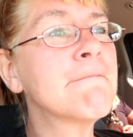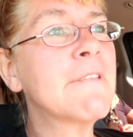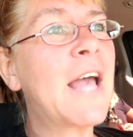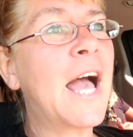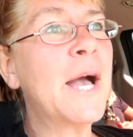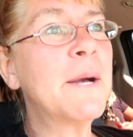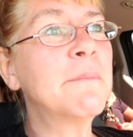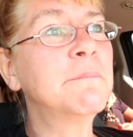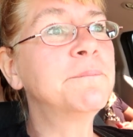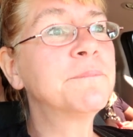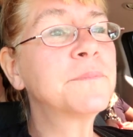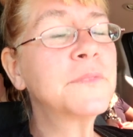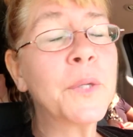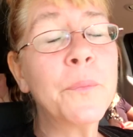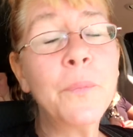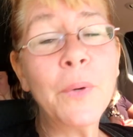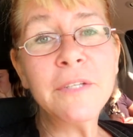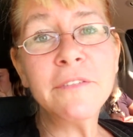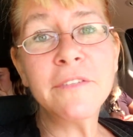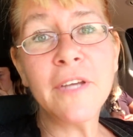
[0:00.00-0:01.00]
um,
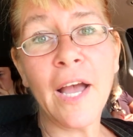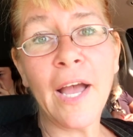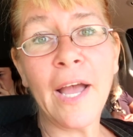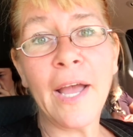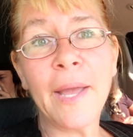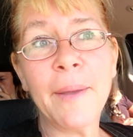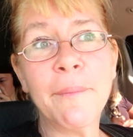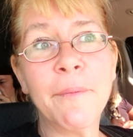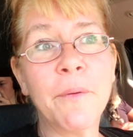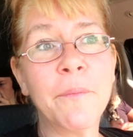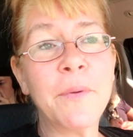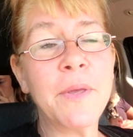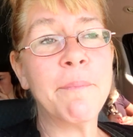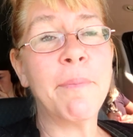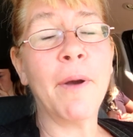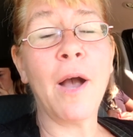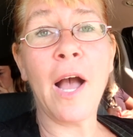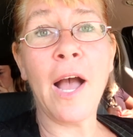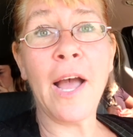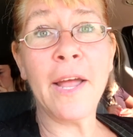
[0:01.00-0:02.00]
one time we
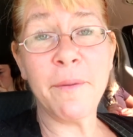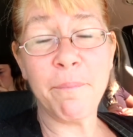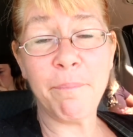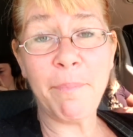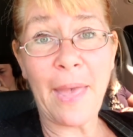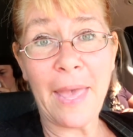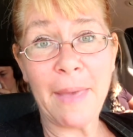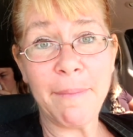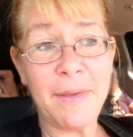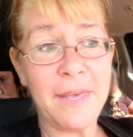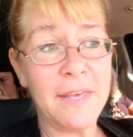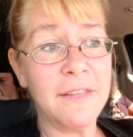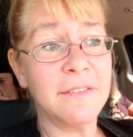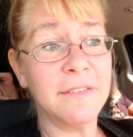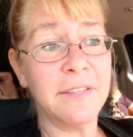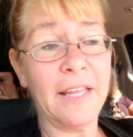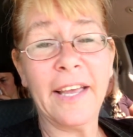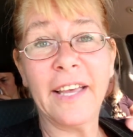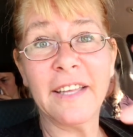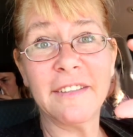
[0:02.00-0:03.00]
bought babies,
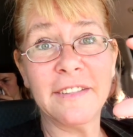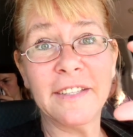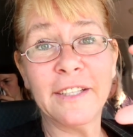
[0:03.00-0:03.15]
like as